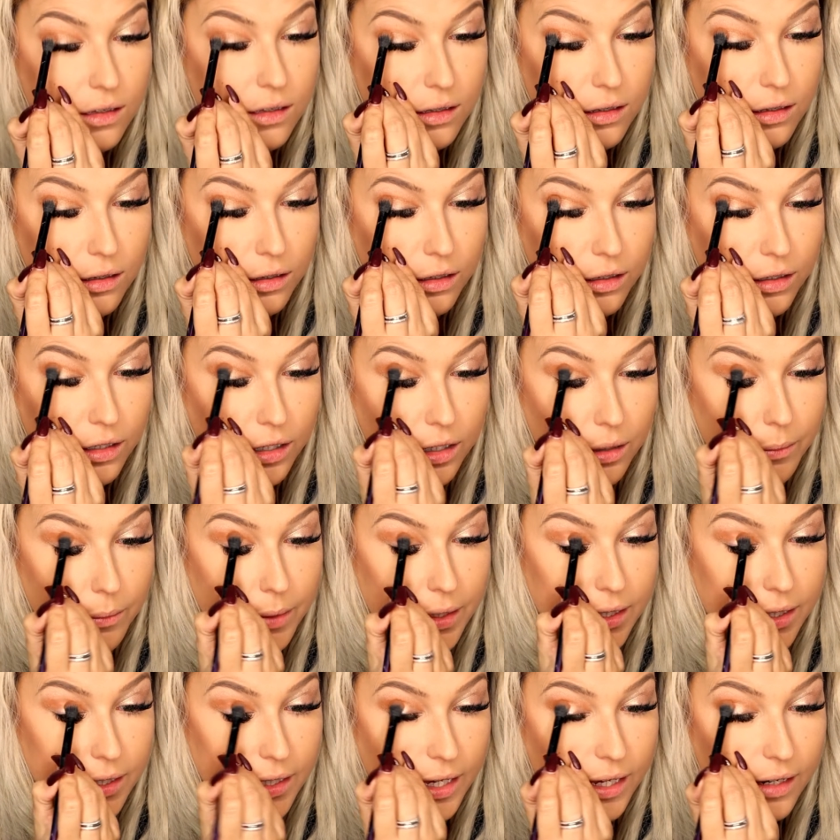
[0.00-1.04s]
I'm gonna go
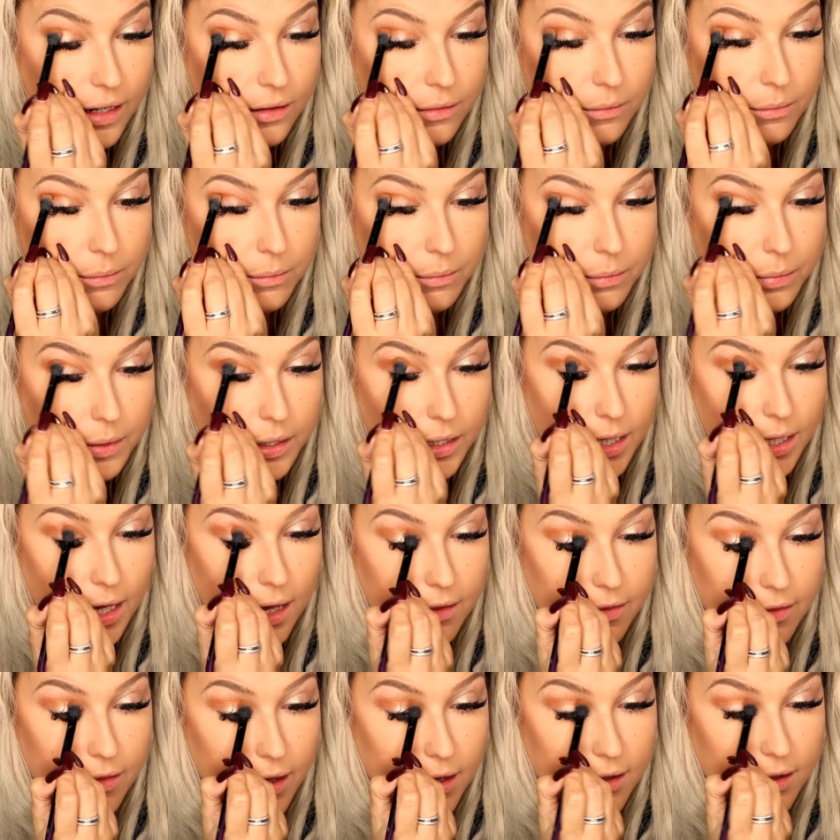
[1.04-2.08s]
in again, but
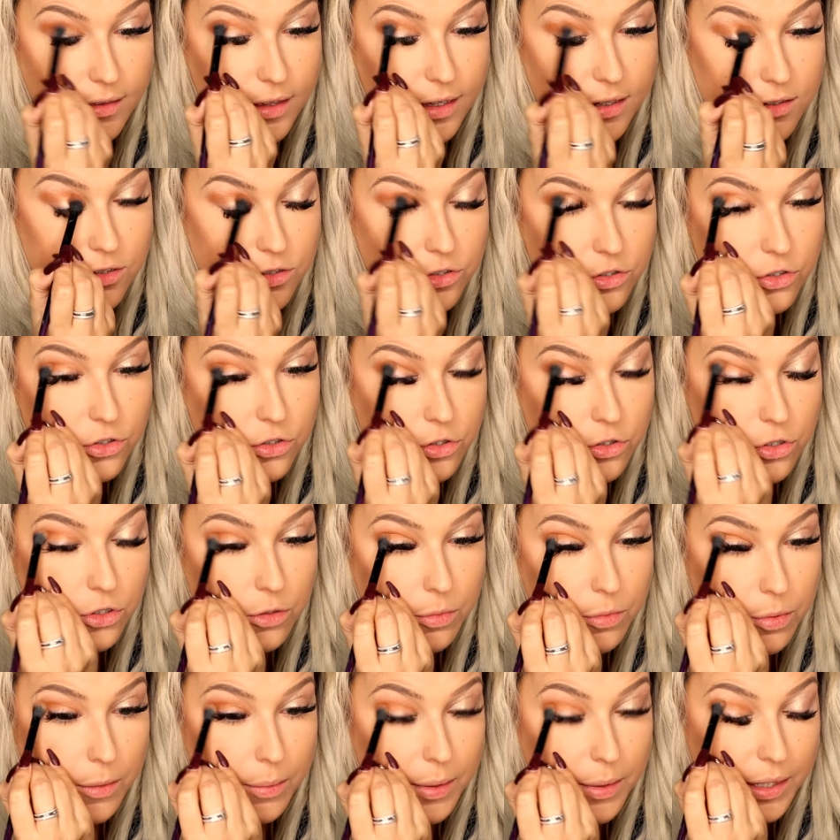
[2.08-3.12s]
yeah, they're
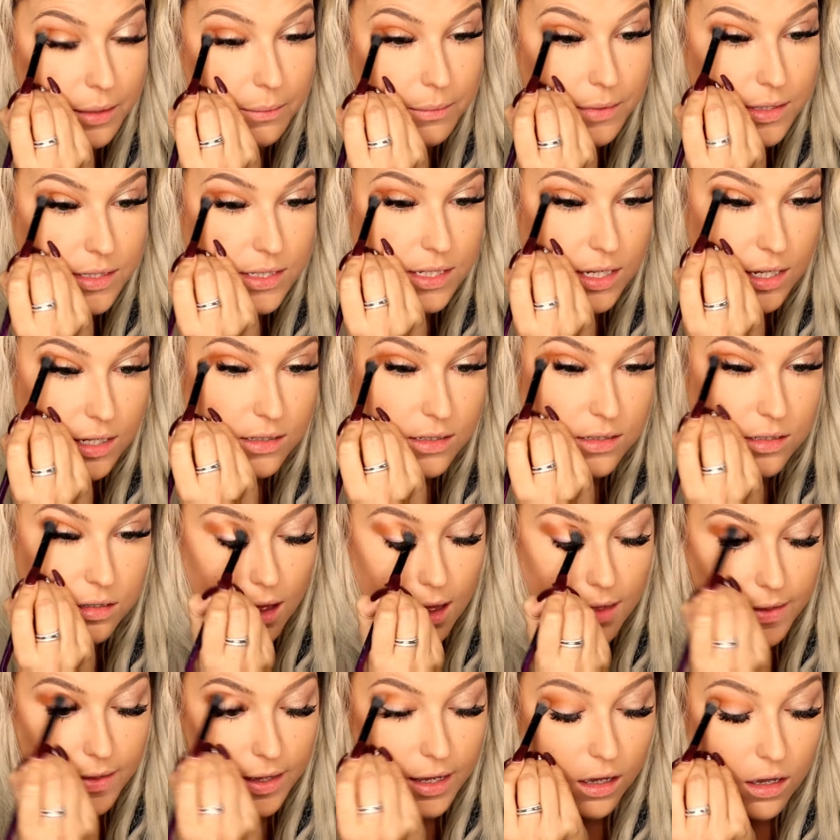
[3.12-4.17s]
super pigmented.
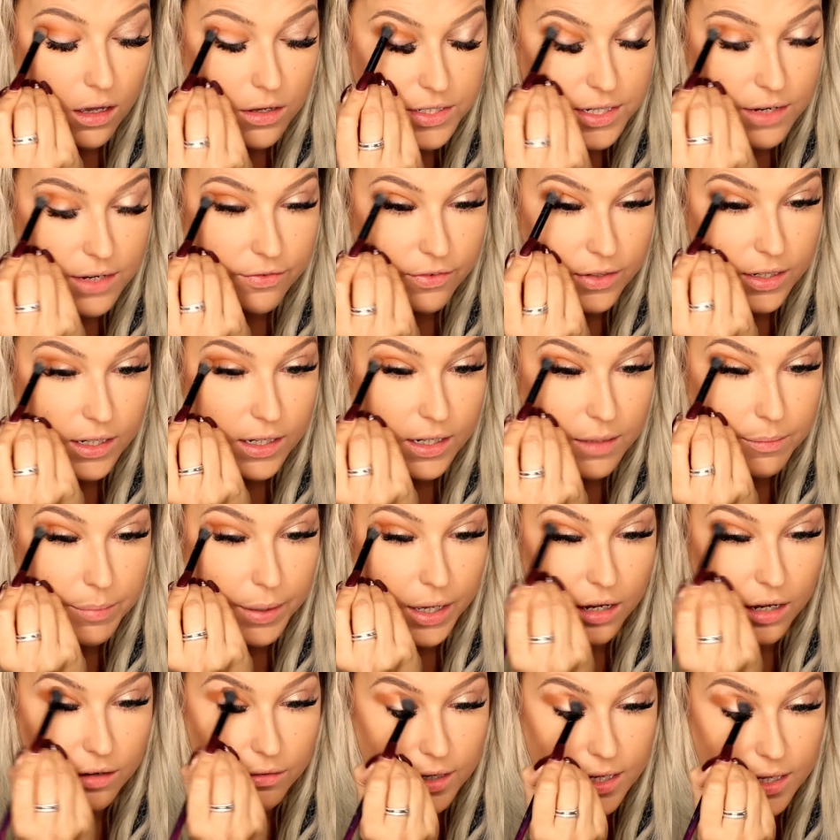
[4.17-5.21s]
And they are definitely
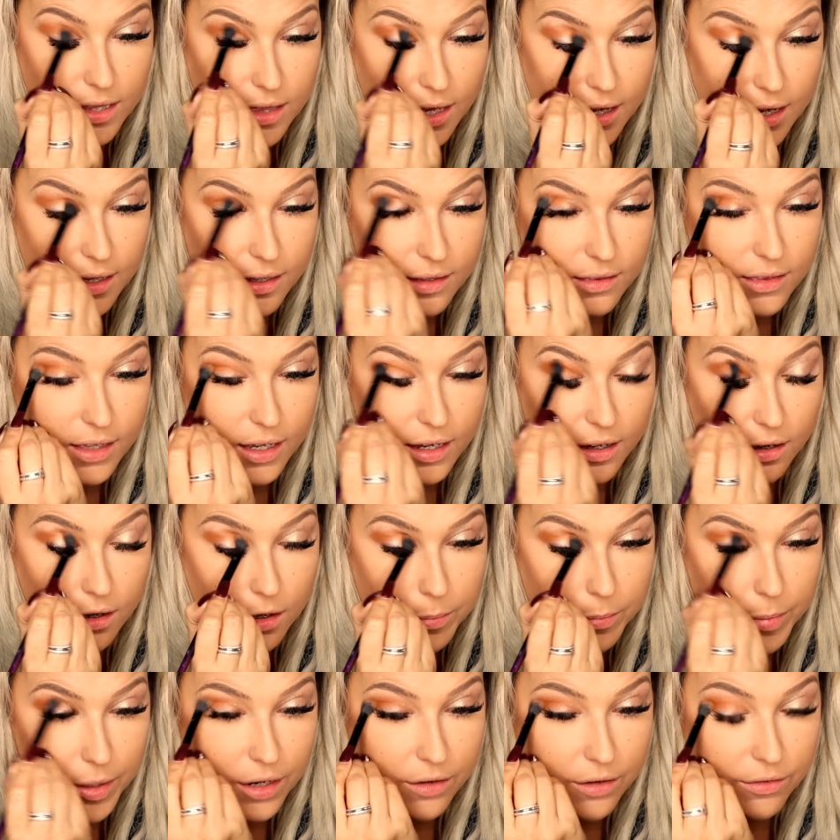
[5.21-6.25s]
buttery. They
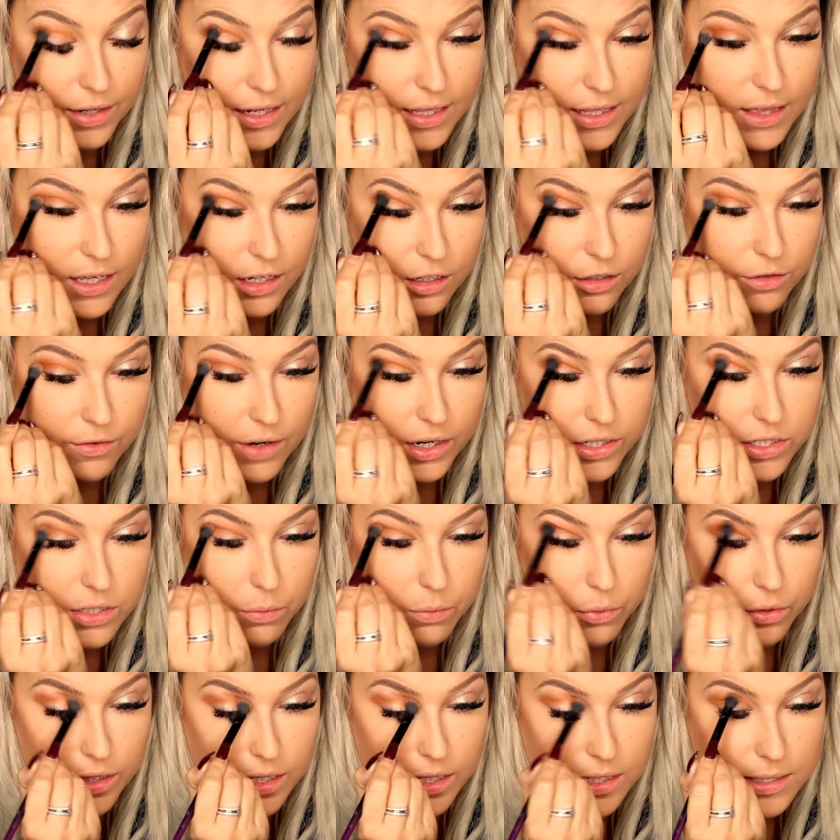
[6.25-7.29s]
are buttery. They're correct in
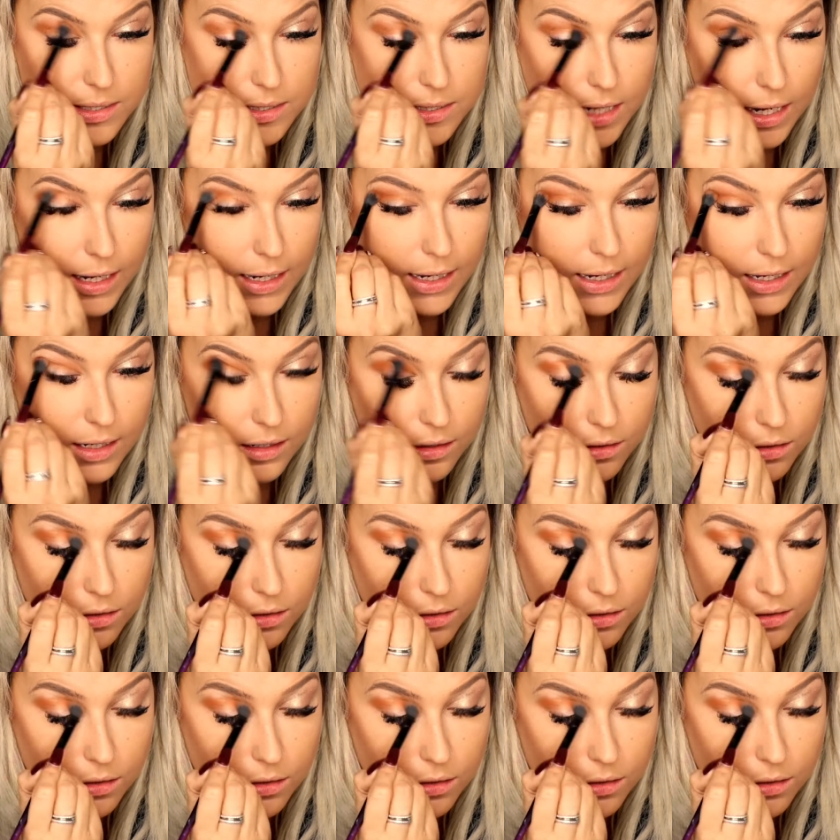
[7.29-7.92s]
what they're saying.